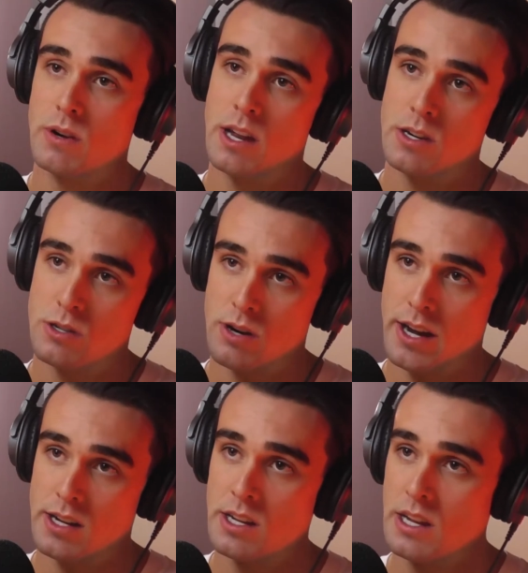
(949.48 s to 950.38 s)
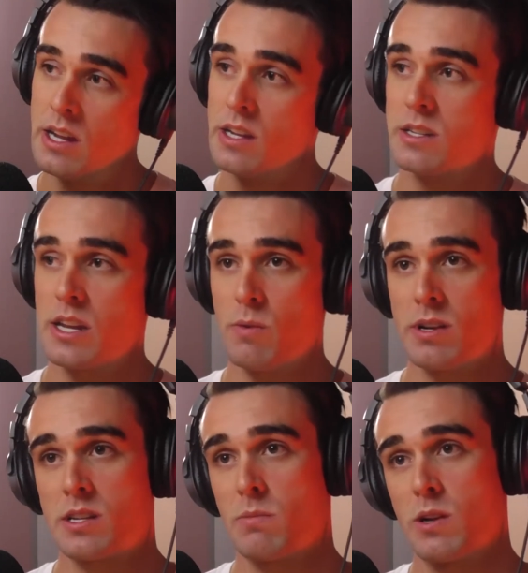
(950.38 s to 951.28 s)
and try to see
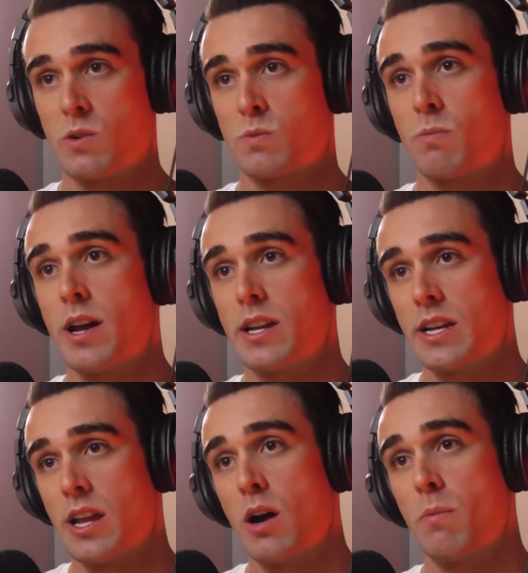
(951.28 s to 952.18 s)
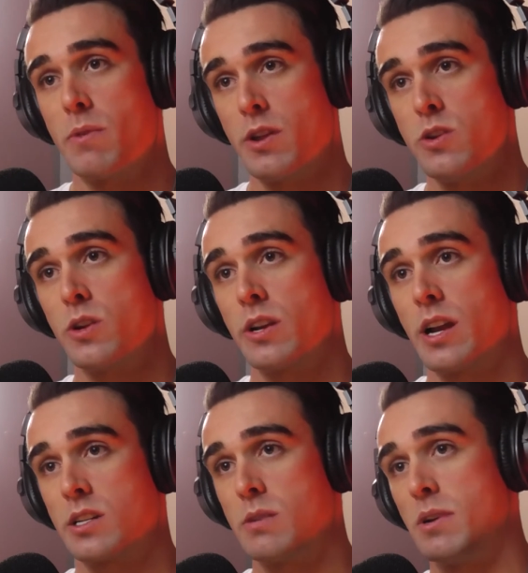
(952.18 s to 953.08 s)
when someone else might need help, and then you can
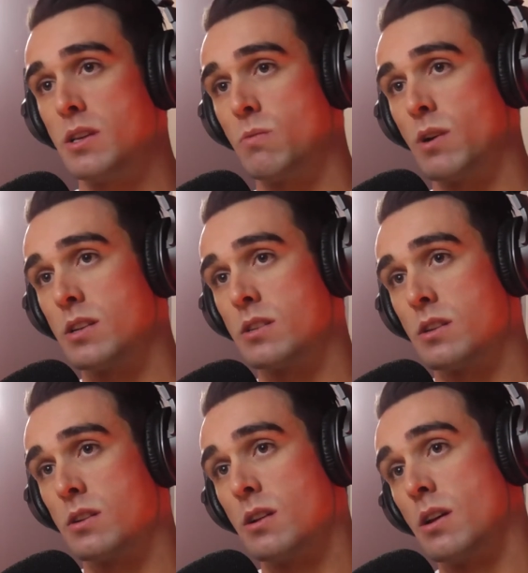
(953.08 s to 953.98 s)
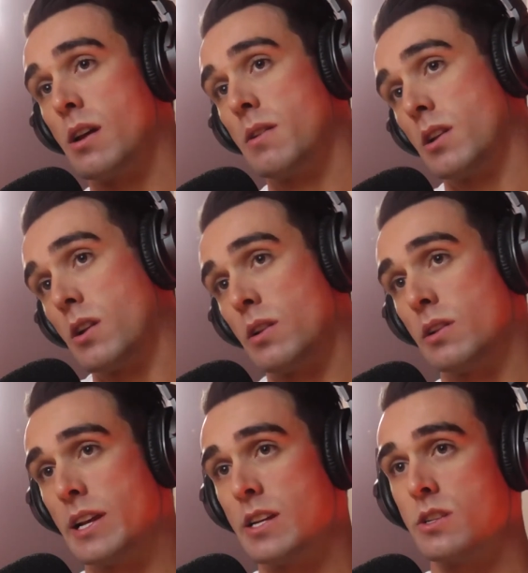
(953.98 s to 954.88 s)
actually be the one to
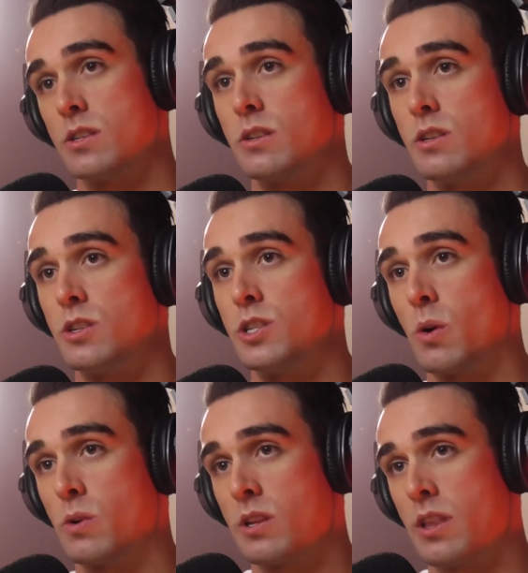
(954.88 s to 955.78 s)
your shoulder to